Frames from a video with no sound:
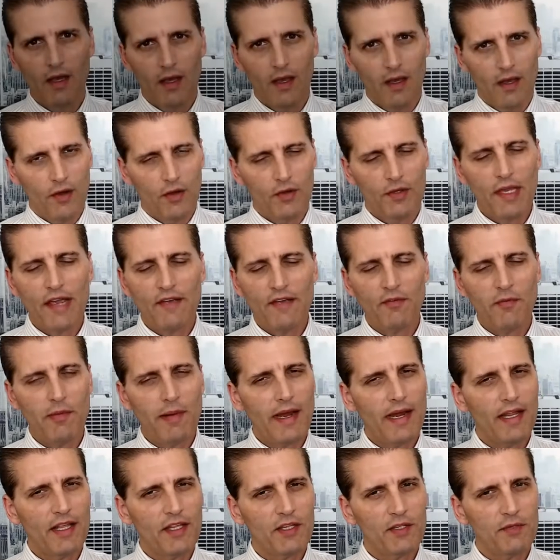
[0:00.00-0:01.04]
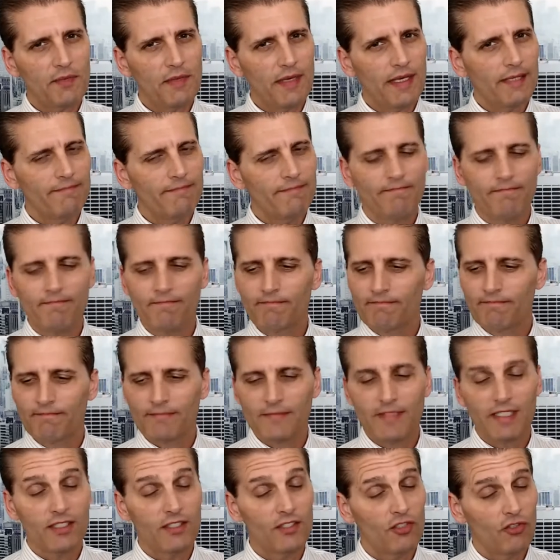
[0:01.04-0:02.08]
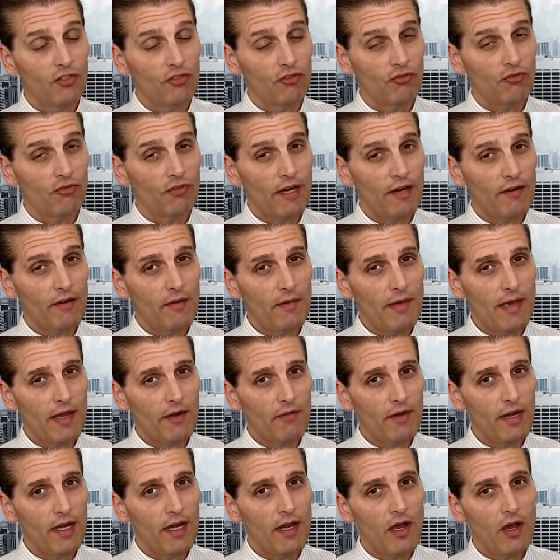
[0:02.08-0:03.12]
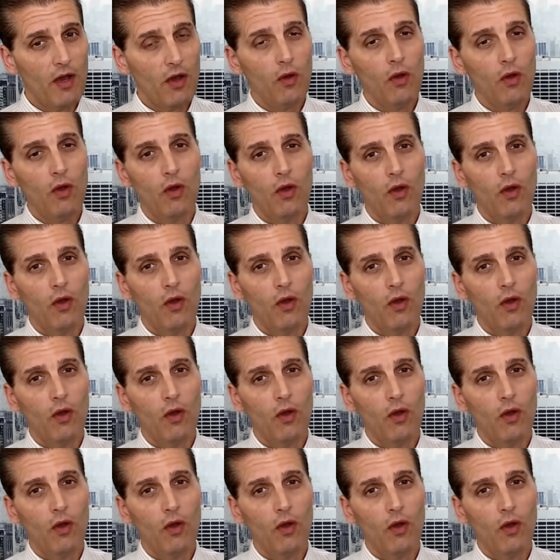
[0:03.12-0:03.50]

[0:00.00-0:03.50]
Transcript: Okay, everybody, it's me, Gregory Mannarino.